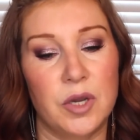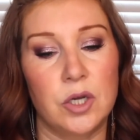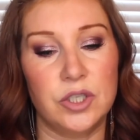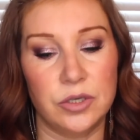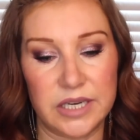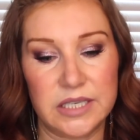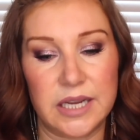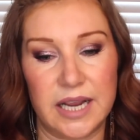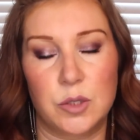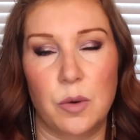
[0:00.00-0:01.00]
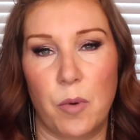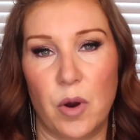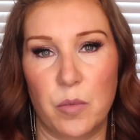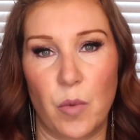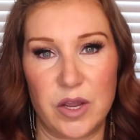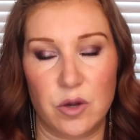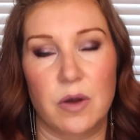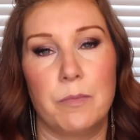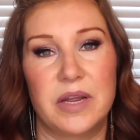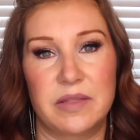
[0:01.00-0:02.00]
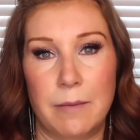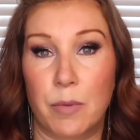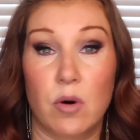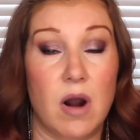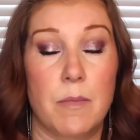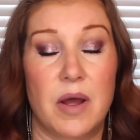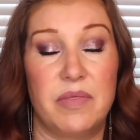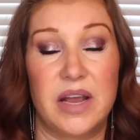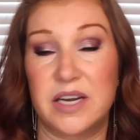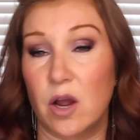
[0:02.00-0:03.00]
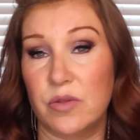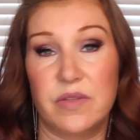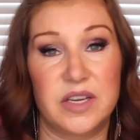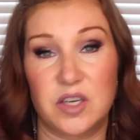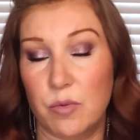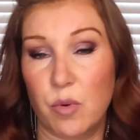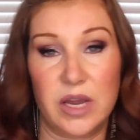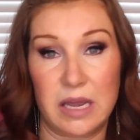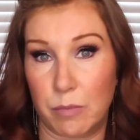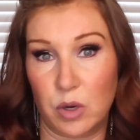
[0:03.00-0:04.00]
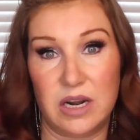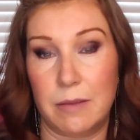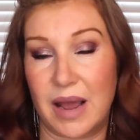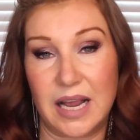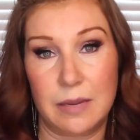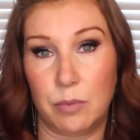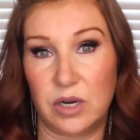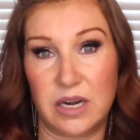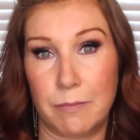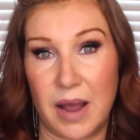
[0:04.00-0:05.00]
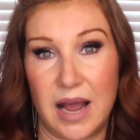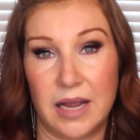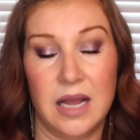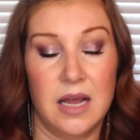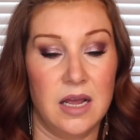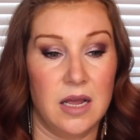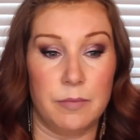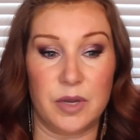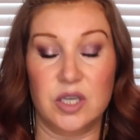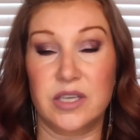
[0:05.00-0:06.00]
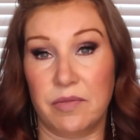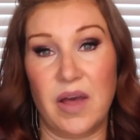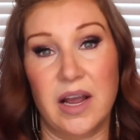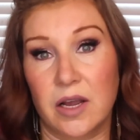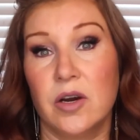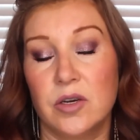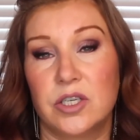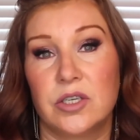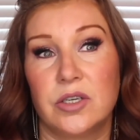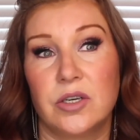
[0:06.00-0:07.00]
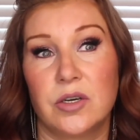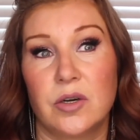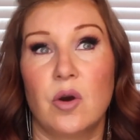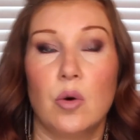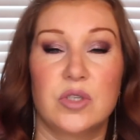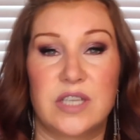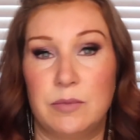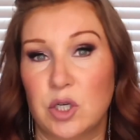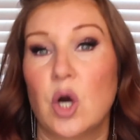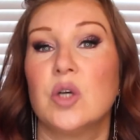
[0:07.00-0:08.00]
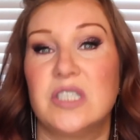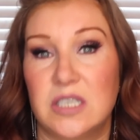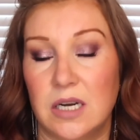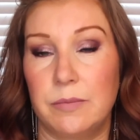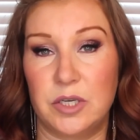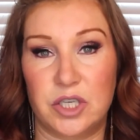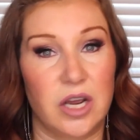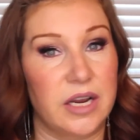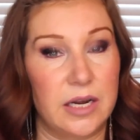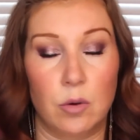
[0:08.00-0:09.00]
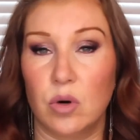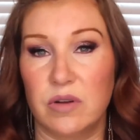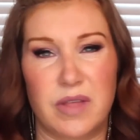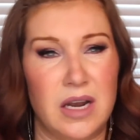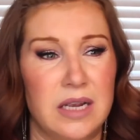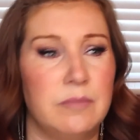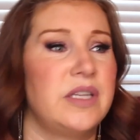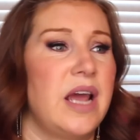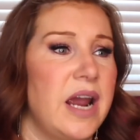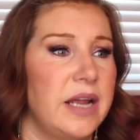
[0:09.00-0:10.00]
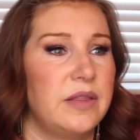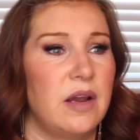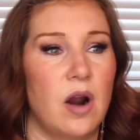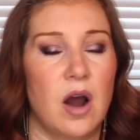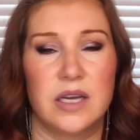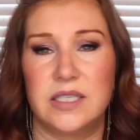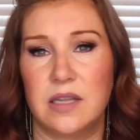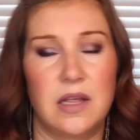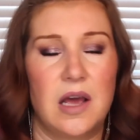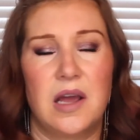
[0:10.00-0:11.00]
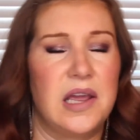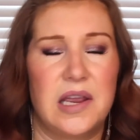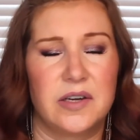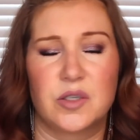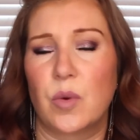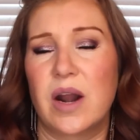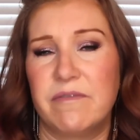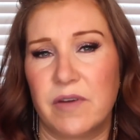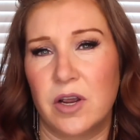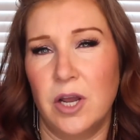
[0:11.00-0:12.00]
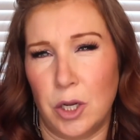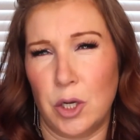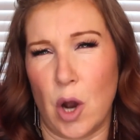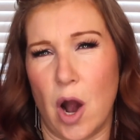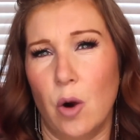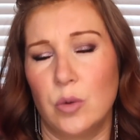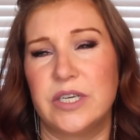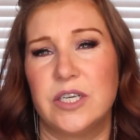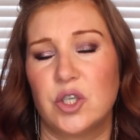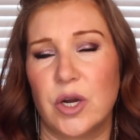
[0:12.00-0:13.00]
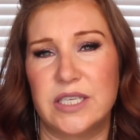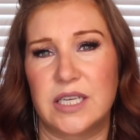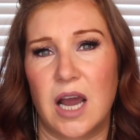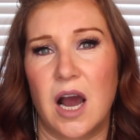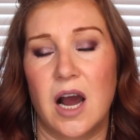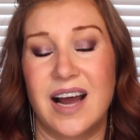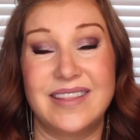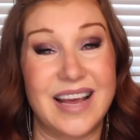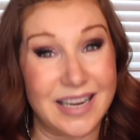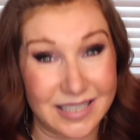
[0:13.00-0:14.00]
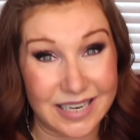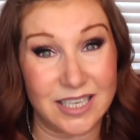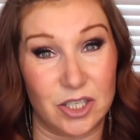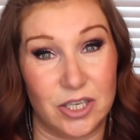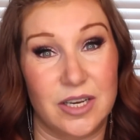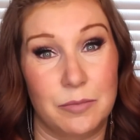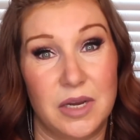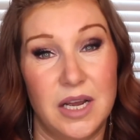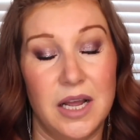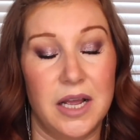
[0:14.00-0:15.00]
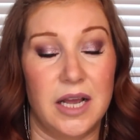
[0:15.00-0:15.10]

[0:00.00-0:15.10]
Because you need to get to a point where you can pick that paw up and they know that there's no point, keep pulling it back, keep pulling it back. Because that could cause them to constantly be jerking all of their limbs, their head, their eyes, their ears, whatever you're holding and trying to cut, and that could injure them.